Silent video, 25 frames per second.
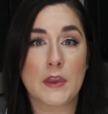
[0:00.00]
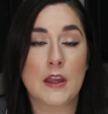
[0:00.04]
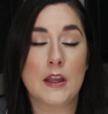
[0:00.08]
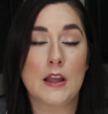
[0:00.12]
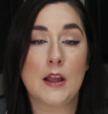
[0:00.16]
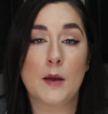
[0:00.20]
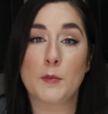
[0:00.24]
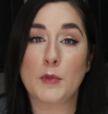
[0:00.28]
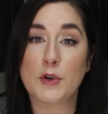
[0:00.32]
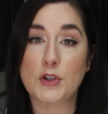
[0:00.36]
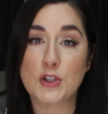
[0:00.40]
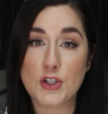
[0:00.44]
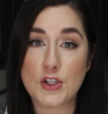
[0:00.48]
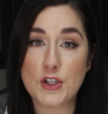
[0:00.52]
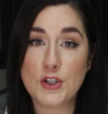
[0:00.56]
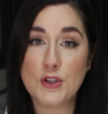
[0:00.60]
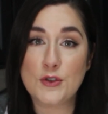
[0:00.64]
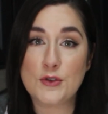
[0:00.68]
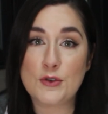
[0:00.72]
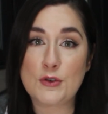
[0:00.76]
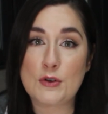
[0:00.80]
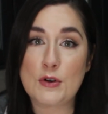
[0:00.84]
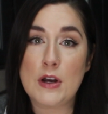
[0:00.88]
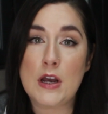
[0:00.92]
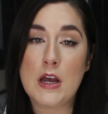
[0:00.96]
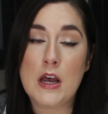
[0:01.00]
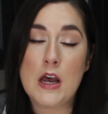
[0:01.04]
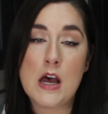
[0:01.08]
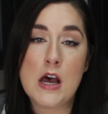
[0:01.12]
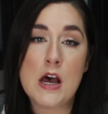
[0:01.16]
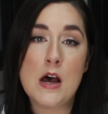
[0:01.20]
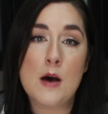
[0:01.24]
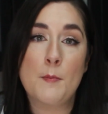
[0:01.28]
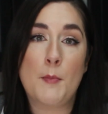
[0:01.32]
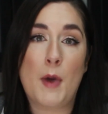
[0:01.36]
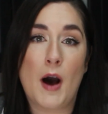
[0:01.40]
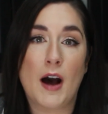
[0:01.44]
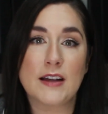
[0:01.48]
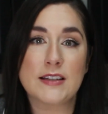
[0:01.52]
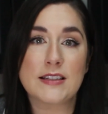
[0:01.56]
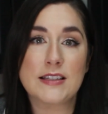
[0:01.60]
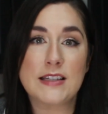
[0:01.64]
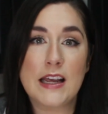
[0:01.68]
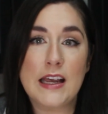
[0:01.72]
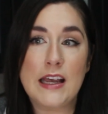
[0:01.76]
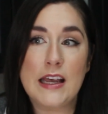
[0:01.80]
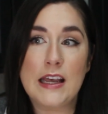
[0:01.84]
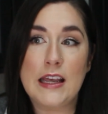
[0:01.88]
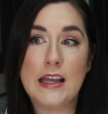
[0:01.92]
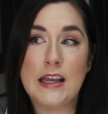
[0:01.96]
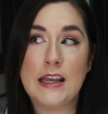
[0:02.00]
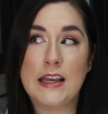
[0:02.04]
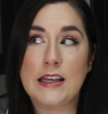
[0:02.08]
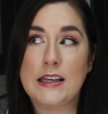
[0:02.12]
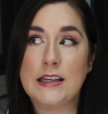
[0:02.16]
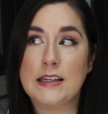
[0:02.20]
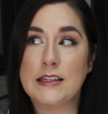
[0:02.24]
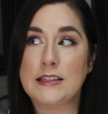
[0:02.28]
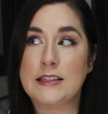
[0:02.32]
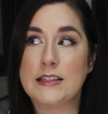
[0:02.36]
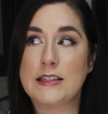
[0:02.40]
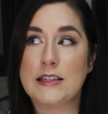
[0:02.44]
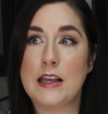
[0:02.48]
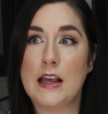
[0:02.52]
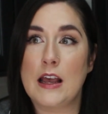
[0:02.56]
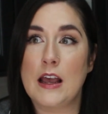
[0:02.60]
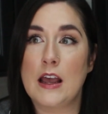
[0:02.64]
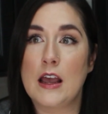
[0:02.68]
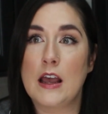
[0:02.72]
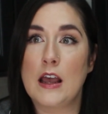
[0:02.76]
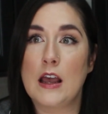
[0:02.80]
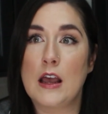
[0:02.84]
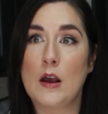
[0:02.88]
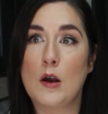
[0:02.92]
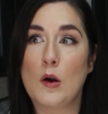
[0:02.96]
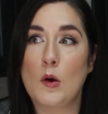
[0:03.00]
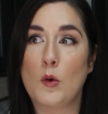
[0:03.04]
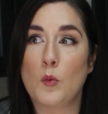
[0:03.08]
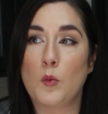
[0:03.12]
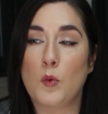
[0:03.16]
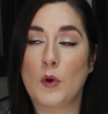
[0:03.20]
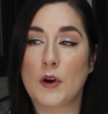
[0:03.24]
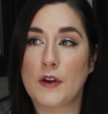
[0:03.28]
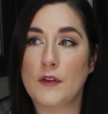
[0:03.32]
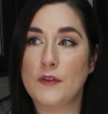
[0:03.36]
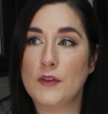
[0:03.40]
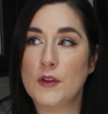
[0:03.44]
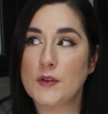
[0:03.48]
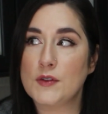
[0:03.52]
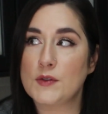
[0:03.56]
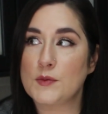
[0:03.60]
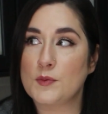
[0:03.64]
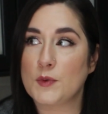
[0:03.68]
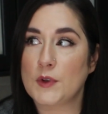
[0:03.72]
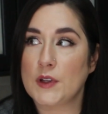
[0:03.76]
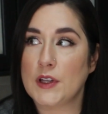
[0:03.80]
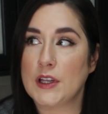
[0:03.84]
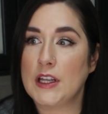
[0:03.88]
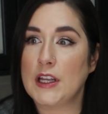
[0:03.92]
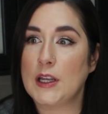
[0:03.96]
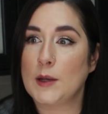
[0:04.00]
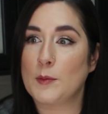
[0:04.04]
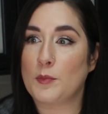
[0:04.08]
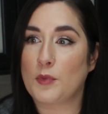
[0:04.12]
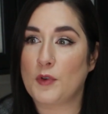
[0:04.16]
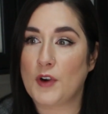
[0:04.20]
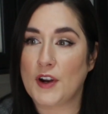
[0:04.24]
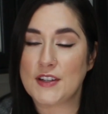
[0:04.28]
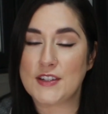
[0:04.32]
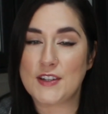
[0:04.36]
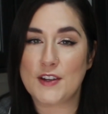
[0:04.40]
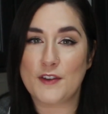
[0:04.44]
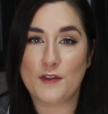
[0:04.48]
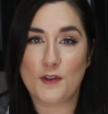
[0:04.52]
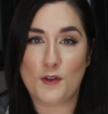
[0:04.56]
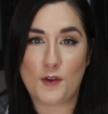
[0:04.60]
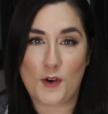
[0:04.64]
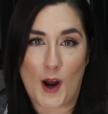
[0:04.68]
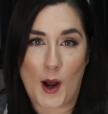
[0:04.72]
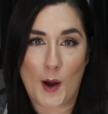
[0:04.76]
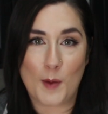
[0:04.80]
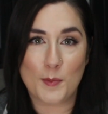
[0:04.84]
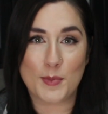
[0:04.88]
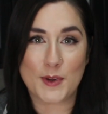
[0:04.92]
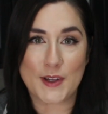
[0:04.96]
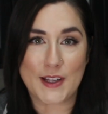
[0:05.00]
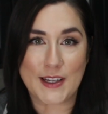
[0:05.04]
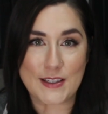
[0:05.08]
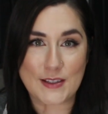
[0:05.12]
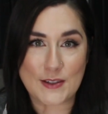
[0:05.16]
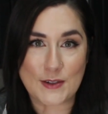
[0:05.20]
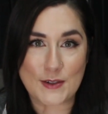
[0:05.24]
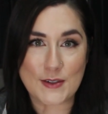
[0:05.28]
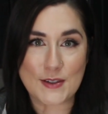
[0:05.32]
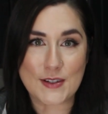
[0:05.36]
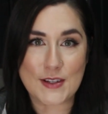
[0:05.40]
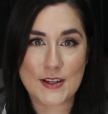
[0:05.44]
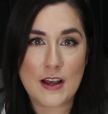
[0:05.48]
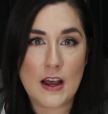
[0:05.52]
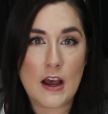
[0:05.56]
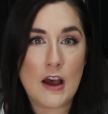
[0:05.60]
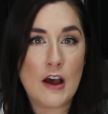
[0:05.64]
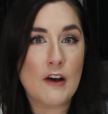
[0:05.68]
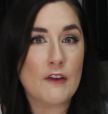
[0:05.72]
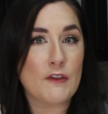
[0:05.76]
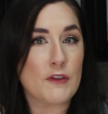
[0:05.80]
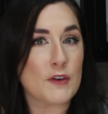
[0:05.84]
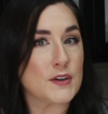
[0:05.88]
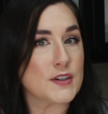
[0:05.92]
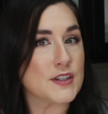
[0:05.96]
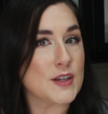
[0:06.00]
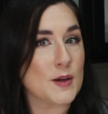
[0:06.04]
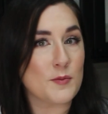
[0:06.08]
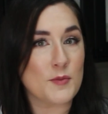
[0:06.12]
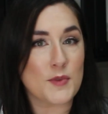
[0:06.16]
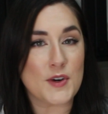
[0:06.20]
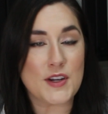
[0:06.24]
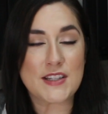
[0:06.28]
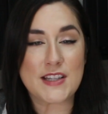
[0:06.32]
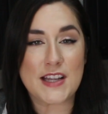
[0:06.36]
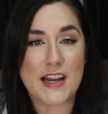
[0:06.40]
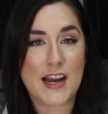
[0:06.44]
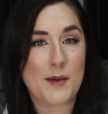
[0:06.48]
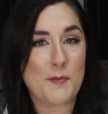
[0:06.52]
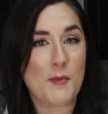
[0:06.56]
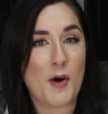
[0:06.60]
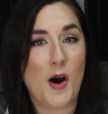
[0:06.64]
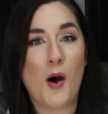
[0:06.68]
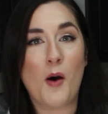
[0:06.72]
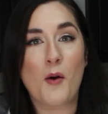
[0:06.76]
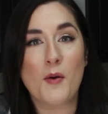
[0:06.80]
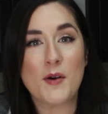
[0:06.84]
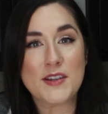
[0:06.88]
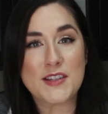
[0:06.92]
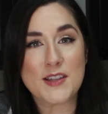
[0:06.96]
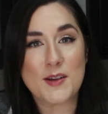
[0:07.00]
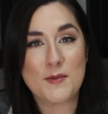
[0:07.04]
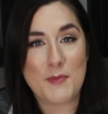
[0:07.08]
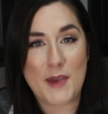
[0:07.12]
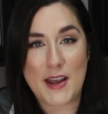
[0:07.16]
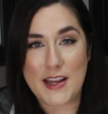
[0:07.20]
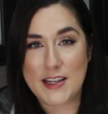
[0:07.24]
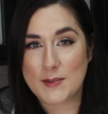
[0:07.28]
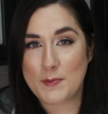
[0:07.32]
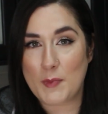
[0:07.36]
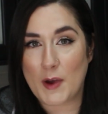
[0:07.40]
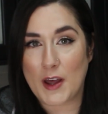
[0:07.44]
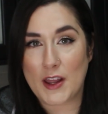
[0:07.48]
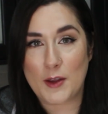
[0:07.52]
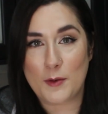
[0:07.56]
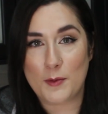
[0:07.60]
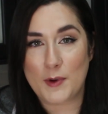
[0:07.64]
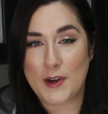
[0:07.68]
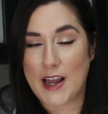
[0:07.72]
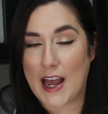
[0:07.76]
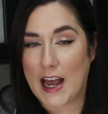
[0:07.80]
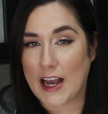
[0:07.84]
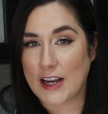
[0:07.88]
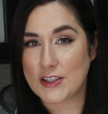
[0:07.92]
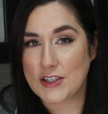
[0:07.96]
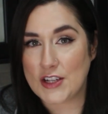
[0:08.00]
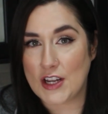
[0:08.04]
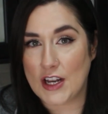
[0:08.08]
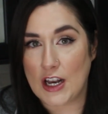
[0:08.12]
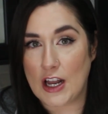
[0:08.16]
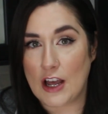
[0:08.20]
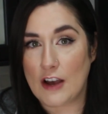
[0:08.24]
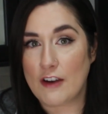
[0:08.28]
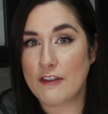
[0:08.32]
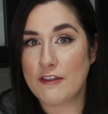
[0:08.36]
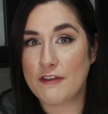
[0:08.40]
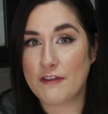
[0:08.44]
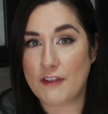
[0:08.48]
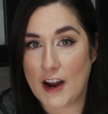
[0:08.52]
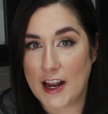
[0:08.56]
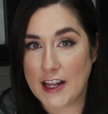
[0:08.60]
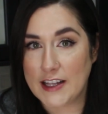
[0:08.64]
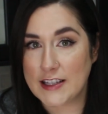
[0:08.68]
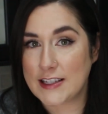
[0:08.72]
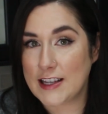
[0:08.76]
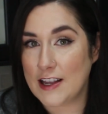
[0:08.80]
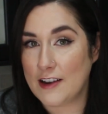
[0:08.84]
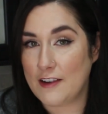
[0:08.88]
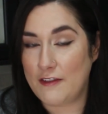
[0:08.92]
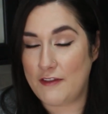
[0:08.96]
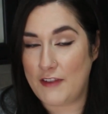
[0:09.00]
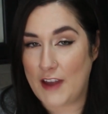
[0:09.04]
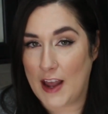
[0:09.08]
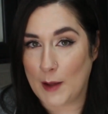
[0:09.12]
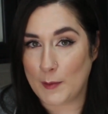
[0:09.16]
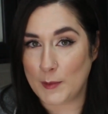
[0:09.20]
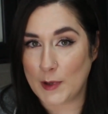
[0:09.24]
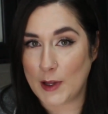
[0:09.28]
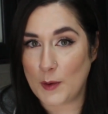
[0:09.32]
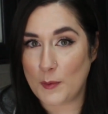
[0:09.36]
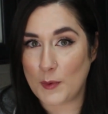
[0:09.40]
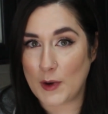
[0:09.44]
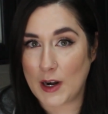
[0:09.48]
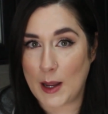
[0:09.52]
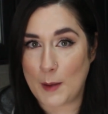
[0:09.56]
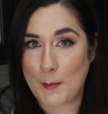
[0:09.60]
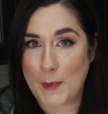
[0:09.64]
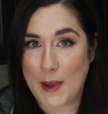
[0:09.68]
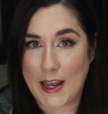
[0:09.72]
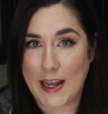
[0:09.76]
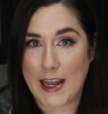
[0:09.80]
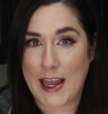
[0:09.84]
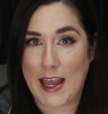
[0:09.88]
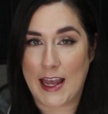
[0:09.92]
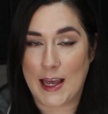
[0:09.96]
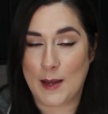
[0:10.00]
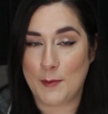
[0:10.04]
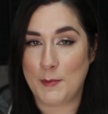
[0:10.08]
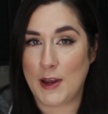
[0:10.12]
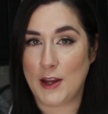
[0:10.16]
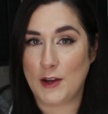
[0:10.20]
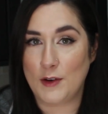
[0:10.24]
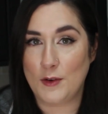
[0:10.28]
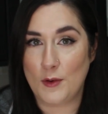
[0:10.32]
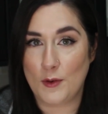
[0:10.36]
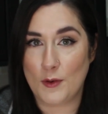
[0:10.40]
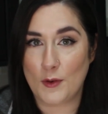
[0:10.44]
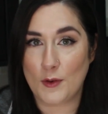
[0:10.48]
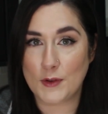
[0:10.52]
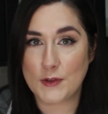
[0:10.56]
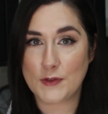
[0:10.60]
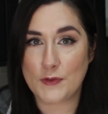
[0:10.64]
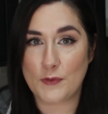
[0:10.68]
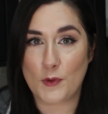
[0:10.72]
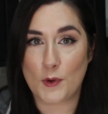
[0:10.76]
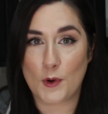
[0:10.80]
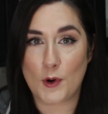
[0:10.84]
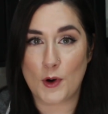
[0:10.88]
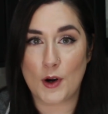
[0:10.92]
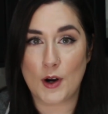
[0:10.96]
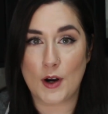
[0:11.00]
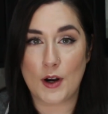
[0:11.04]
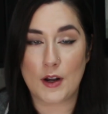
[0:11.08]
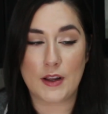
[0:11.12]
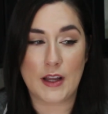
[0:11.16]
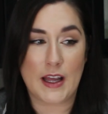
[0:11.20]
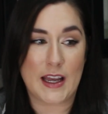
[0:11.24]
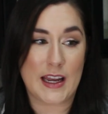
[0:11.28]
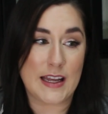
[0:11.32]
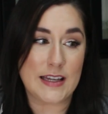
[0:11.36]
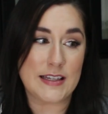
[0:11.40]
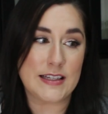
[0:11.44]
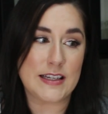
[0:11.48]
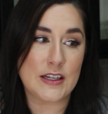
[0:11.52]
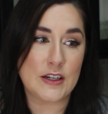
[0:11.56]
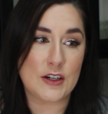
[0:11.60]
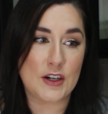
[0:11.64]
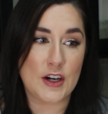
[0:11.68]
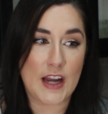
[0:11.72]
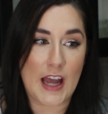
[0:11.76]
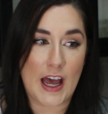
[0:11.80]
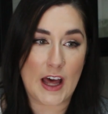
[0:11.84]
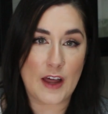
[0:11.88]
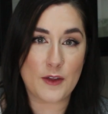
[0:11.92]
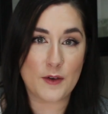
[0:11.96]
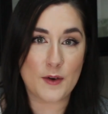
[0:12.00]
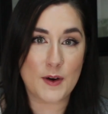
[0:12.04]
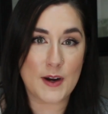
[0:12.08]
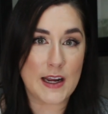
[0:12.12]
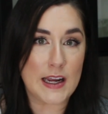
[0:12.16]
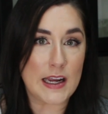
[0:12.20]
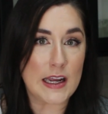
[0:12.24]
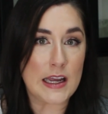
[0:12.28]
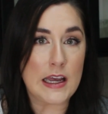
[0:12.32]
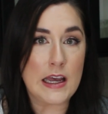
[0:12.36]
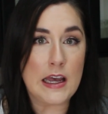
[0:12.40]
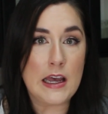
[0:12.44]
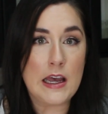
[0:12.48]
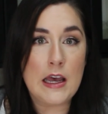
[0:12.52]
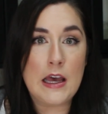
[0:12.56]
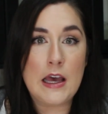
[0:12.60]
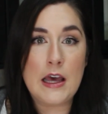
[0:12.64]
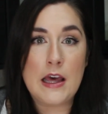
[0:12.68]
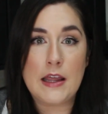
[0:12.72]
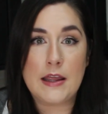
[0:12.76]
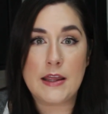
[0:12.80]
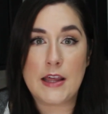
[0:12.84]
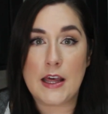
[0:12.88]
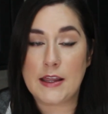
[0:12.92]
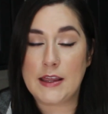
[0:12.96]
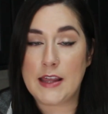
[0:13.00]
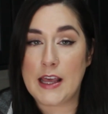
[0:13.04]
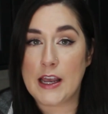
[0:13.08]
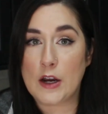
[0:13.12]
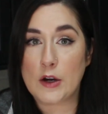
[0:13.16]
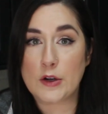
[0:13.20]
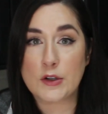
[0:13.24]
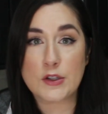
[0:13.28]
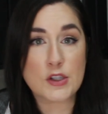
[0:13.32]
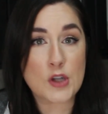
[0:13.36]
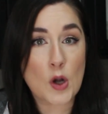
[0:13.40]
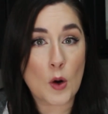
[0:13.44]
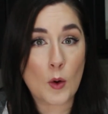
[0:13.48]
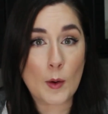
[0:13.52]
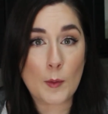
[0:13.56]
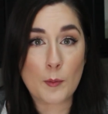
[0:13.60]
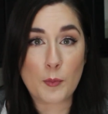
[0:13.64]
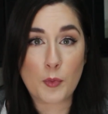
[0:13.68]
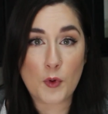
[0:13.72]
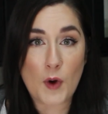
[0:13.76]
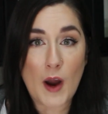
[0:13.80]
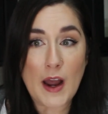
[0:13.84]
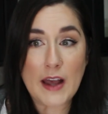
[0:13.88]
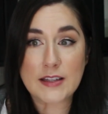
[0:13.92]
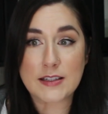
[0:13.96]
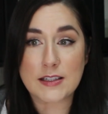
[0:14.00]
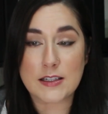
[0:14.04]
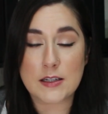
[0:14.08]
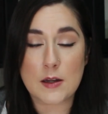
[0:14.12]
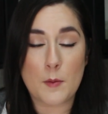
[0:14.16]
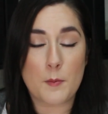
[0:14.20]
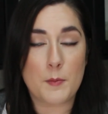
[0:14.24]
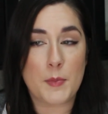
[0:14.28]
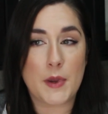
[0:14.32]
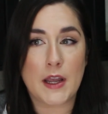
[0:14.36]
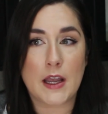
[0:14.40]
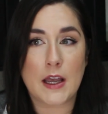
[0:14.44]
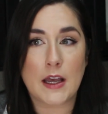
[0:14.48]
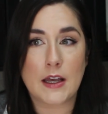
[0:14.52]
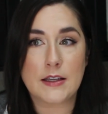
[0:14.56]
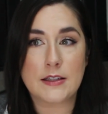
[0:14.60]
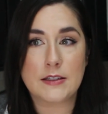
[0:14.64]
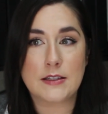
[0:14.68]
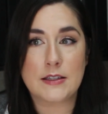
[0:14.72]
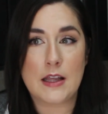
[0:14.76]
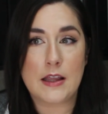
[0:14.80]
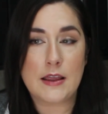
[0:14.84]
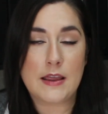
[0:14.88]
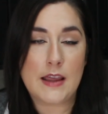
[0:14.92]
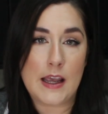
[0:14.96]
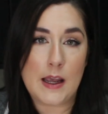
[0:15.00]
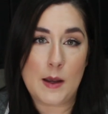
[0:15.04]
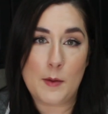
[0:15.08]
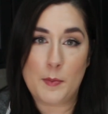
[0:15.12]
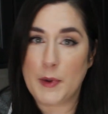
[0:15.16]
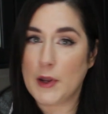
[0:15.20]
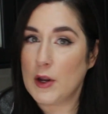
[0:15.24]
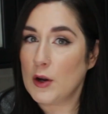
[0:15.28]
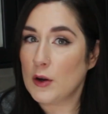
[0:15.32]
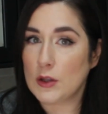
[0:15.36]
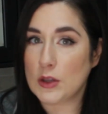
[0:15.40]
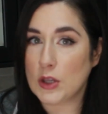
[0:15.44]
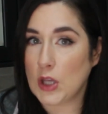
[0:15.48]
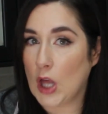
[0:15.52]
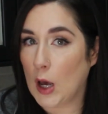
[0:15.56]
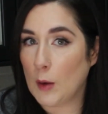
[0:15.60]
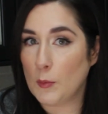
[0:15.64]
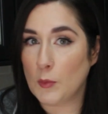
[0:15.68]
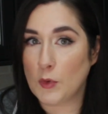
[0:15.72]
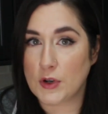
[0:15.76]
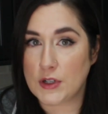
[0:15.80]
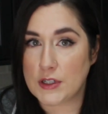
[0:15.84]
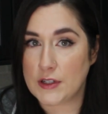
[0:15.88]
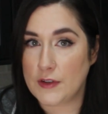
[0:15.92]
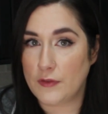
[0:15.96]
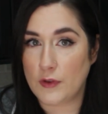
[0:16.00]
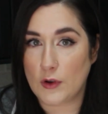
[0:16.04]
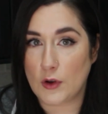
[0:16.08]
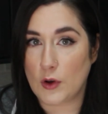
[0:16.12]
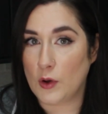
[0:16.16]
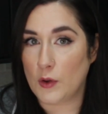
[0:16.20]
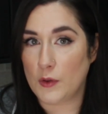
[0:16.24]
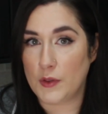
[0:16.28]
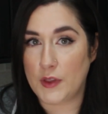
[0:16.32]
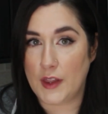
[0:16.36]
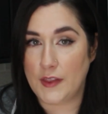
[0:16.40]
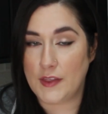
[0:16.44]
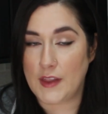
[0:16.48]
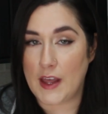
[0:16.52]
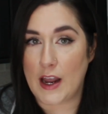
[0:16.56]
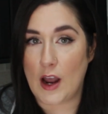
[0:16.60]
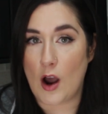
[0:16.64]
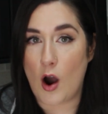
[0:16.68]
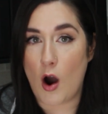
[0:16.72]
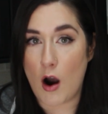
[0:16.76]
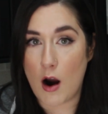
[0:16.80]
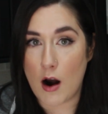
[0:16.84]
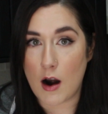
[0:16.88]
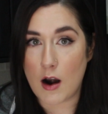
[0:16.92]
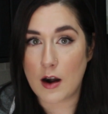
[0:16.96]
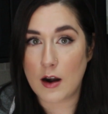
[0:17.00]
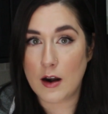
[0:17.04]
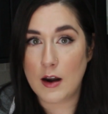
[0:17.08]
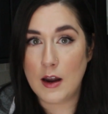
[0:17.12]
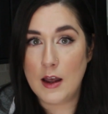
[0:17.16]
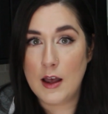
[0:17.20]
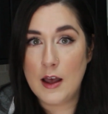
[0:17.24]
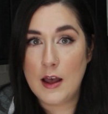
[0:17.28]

Number two, pasta is one of those really impressive crowd pleasers. For some reason, I'm always amazed by the reaction of friends and family when I make handmade noodles for like a dinner gathering, that they are so impressed because they appear a lot more difficult than they are.